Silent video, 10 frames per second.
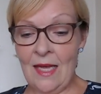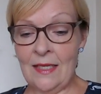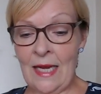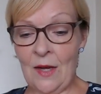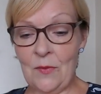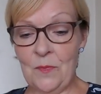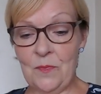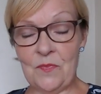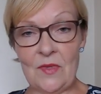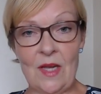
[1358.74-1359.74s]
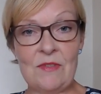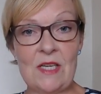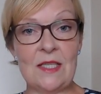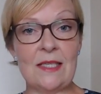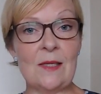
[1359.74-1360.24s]
Now, I've done
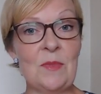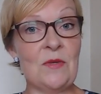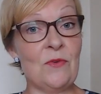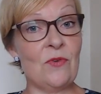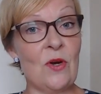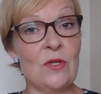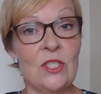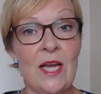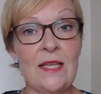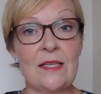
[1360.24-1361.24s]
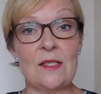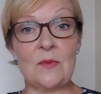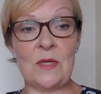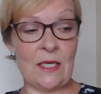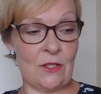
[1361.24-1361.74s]
a little bit of crochet this
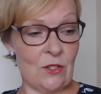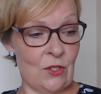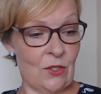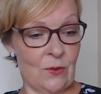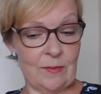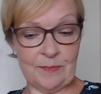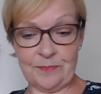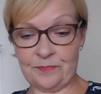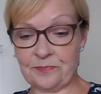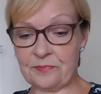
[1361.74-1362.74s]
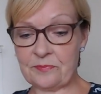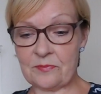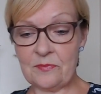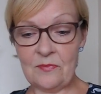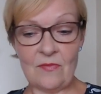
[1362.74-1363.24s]
week too.
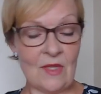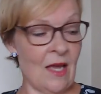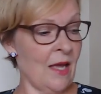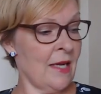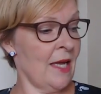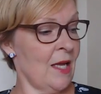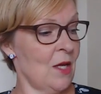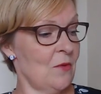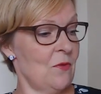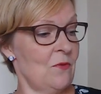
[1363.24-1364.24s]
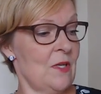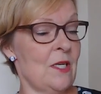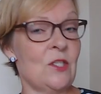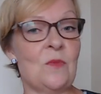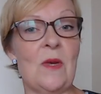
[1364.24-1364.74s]
I have
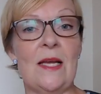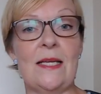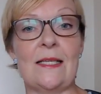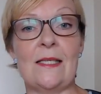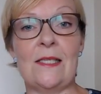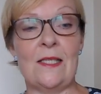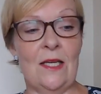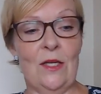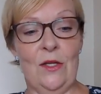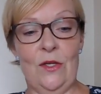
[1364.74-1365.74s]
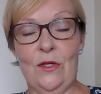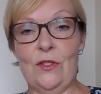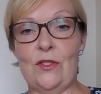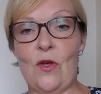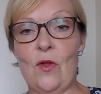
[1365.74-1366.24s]
finished my little
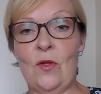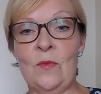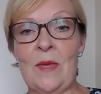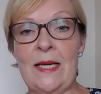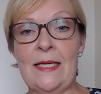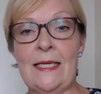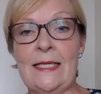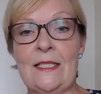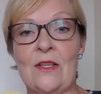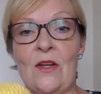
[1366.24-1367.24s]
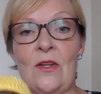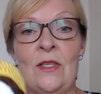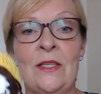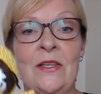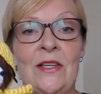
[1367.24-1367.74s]
doll, my Lilly
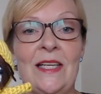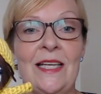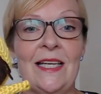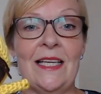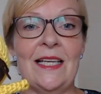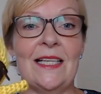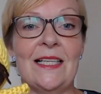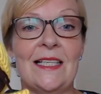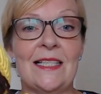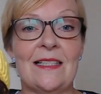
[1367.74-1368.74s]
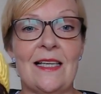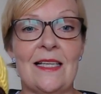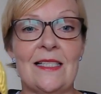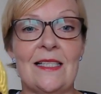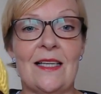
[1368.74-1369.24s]
doll,
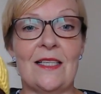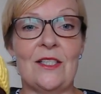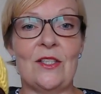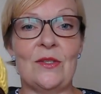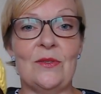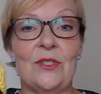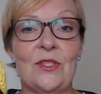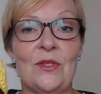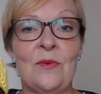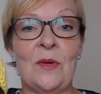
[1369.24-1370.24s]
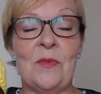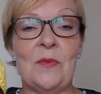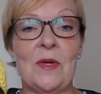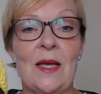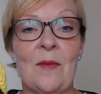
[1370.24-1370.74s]
that I showed you when we
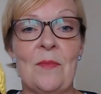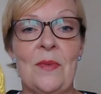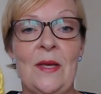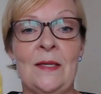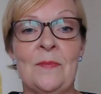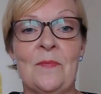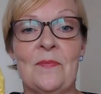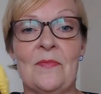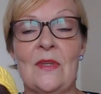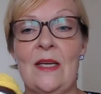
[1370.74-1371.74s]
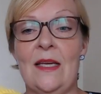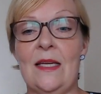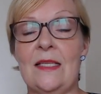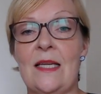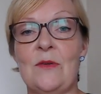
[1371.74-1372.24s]
were camping.
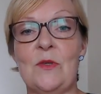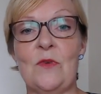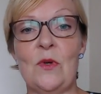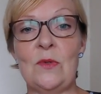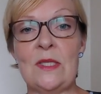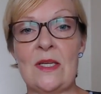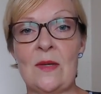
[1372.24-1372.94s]
It's out of an old